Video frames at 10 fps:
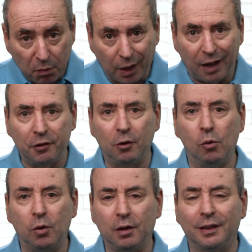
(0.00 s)
other
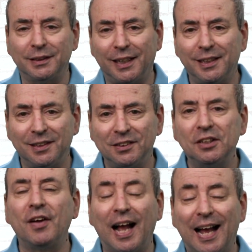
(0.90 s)
organizations
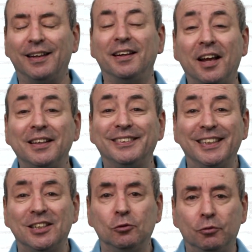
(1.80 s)
have added
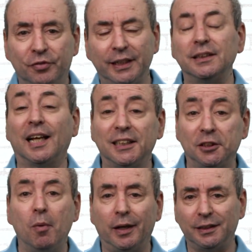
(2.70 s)
additional V's, as
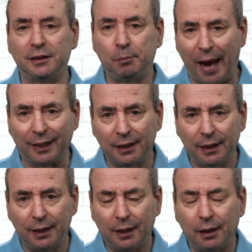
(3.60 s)
you might expect.
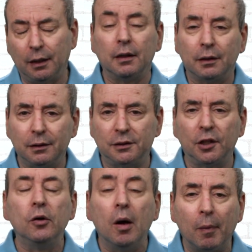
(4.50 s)
The
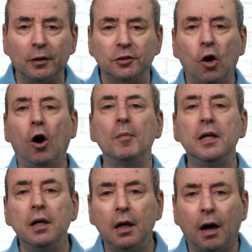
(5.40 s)
two most
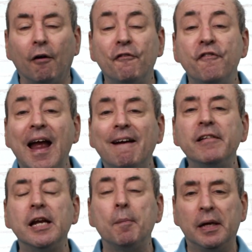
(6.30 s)
common are
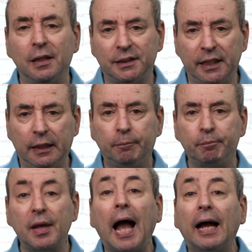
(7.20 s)
variability
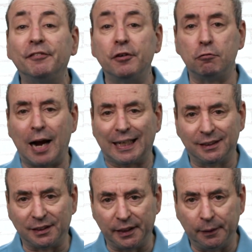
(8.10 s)
and
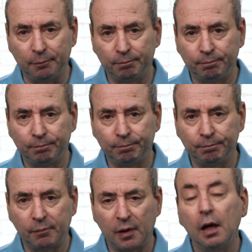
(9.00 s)
veracity.
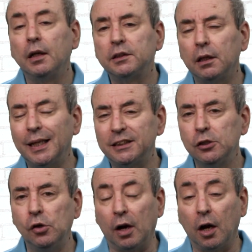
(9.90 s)
So let's
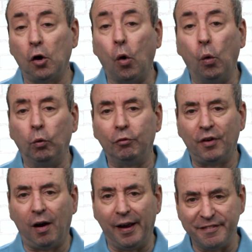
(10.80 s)
look at all
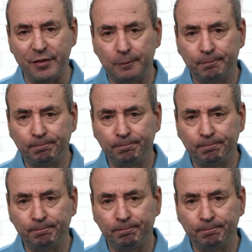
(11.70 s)
five.